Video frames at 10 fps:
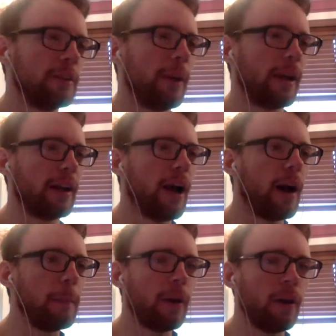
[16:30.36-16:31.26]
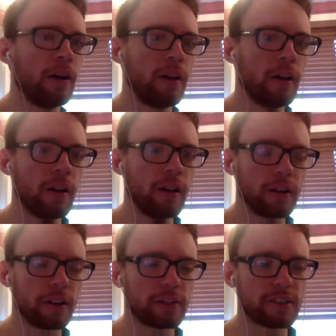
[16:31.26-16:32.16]
big gap, but
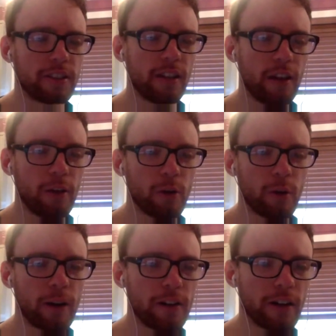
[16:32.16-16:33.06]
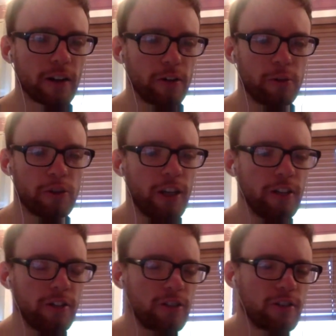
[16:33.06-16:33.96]
you've seen how quickly it could all
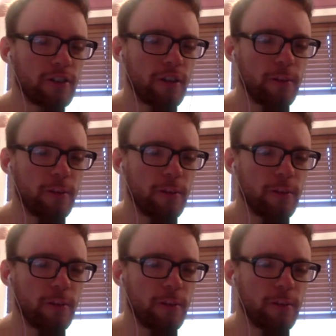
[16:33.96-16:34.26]
change. I mean,